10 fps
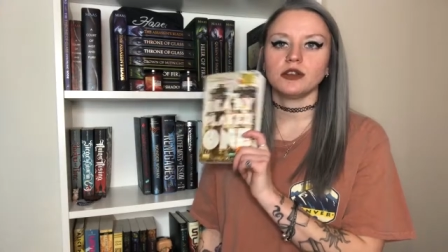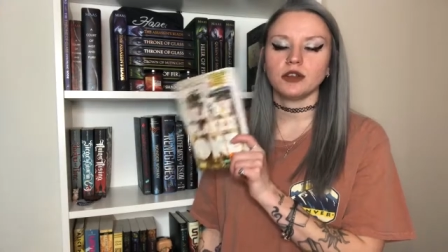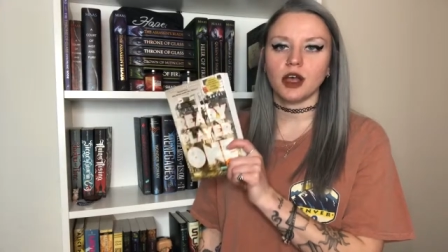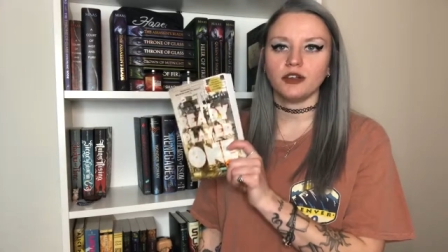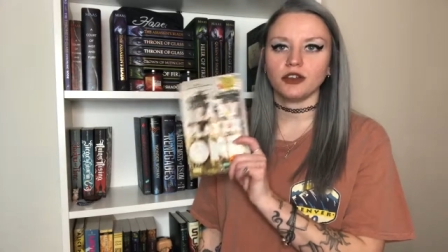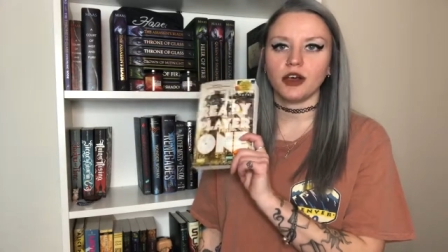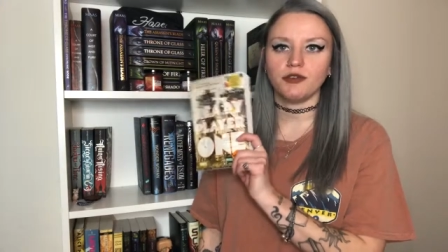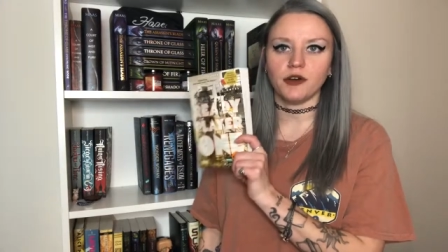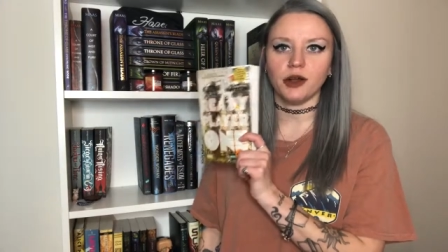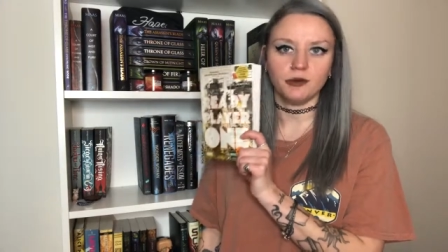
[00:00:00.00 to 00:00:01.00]
Such a
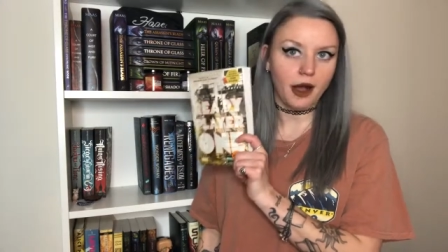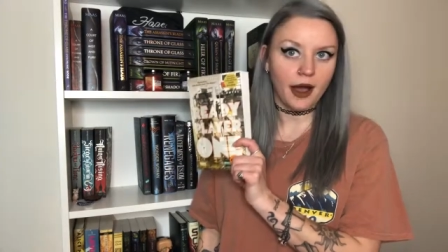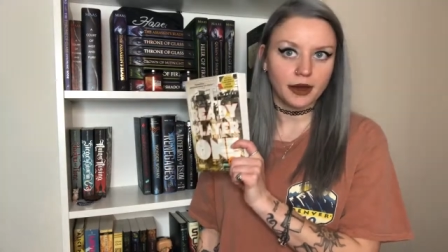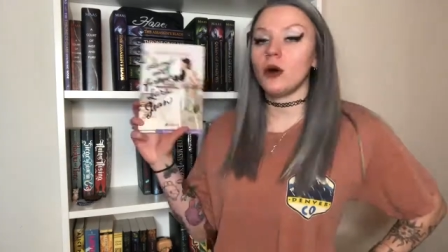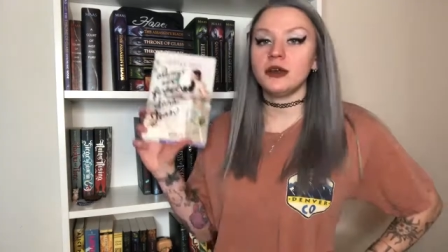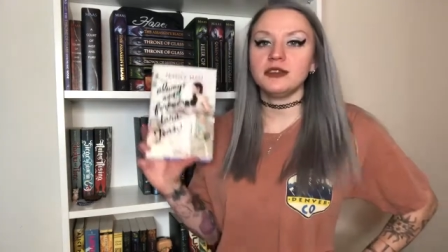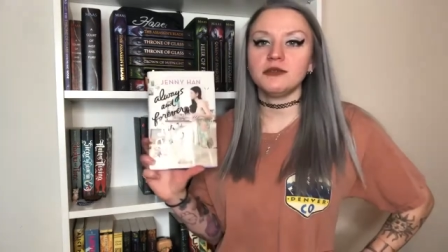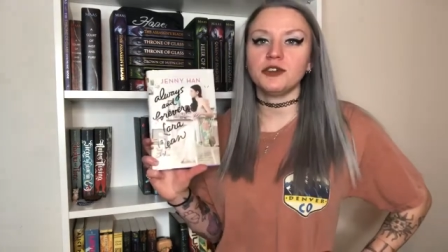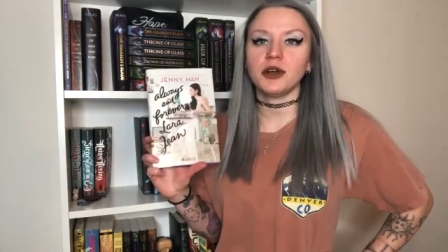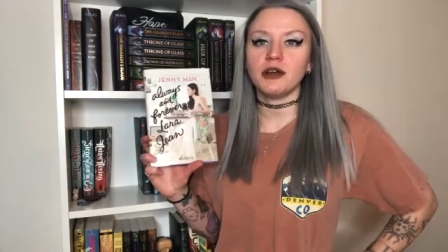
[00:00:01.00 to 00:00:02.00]
fun ride. Always
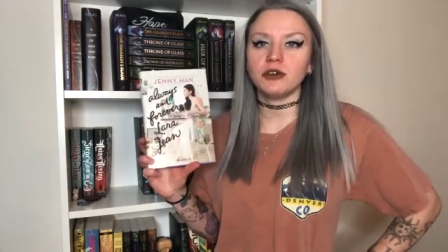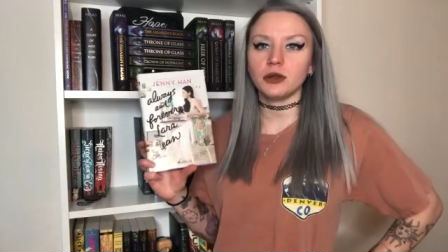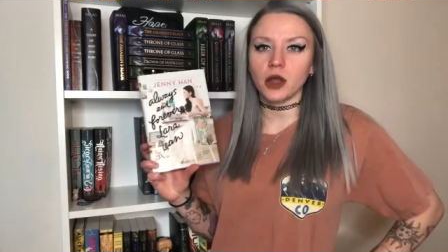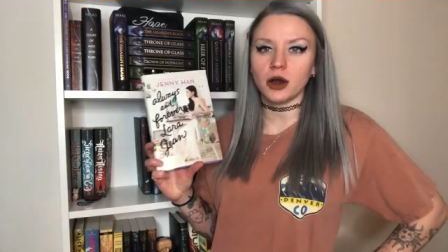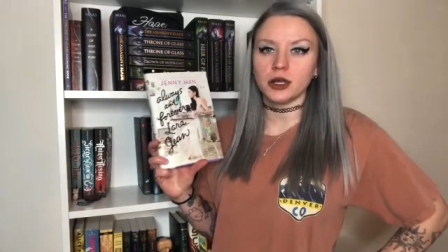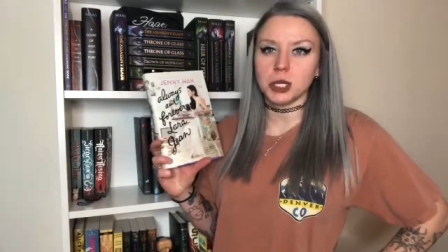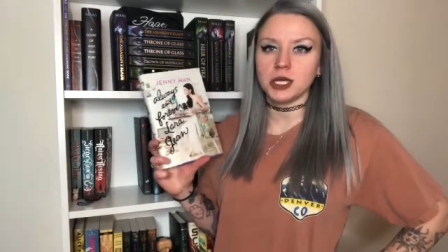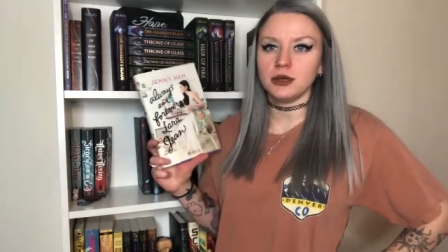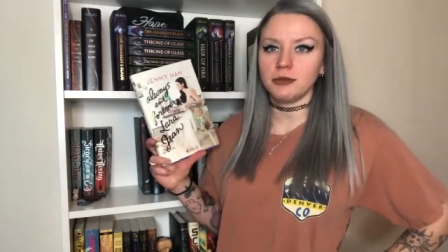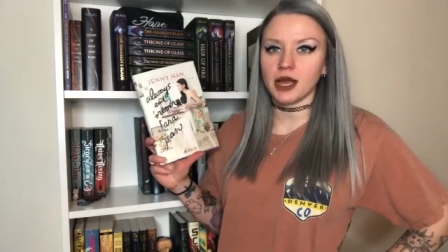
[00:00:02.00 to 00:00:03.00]
and Forever, Lara
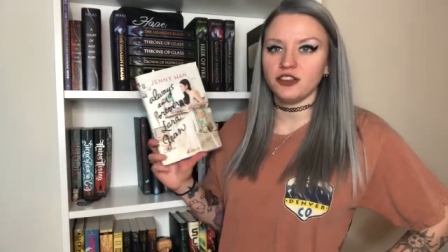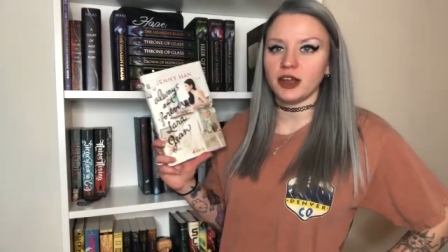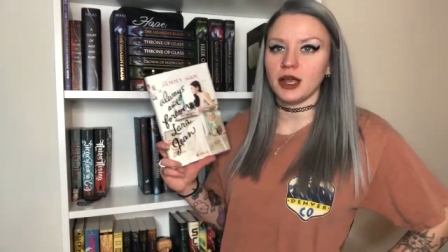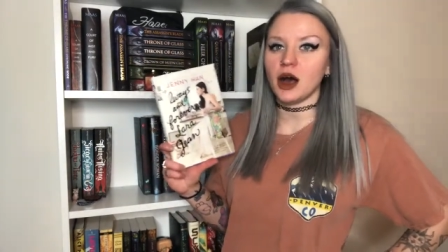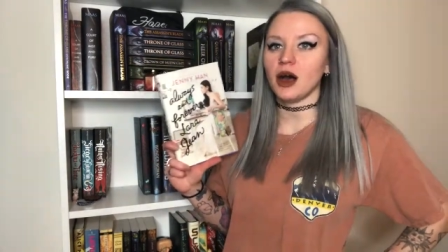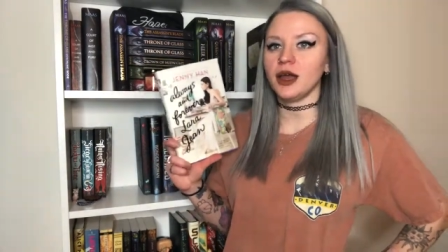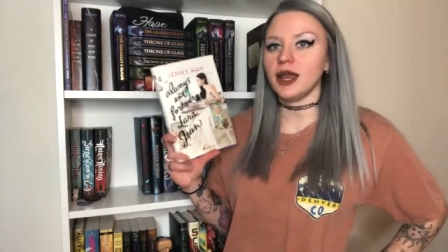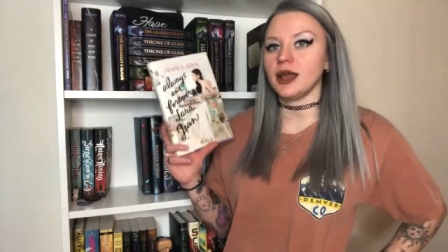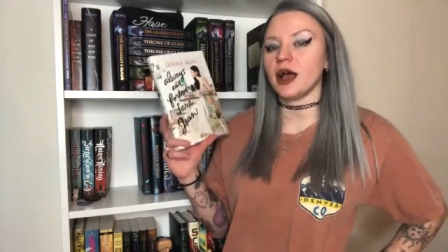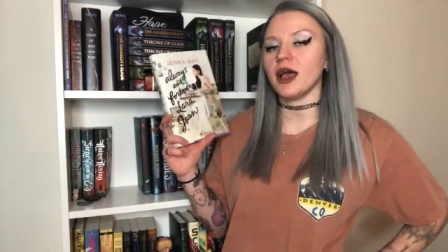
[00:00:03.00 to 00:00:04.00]
Jean by Jenny Han
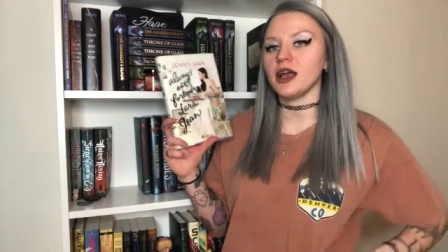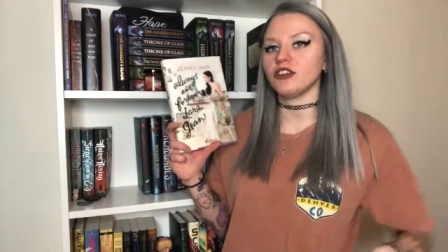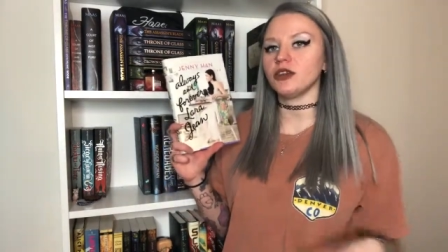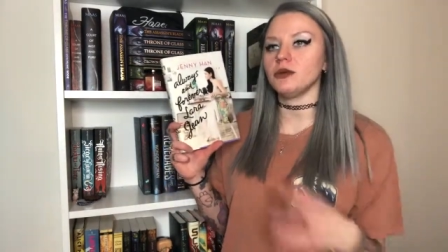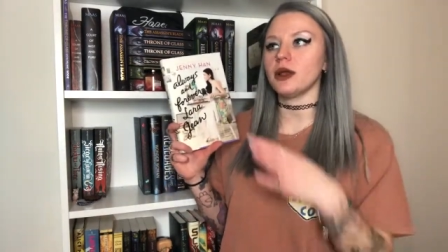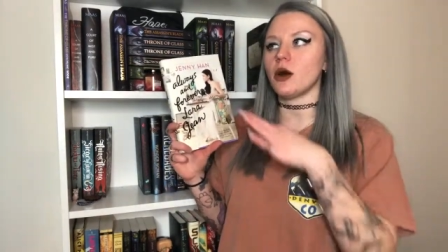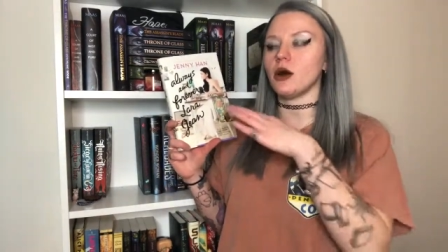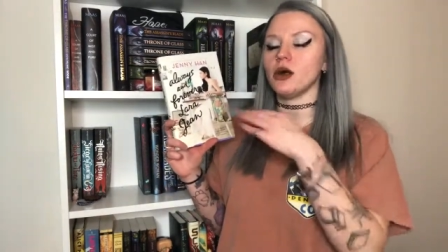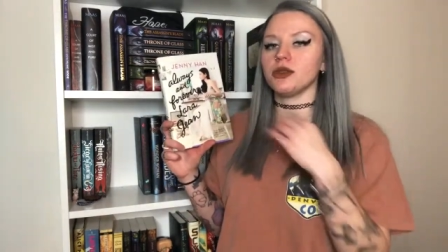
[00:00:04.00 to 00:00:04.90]
and I actually read all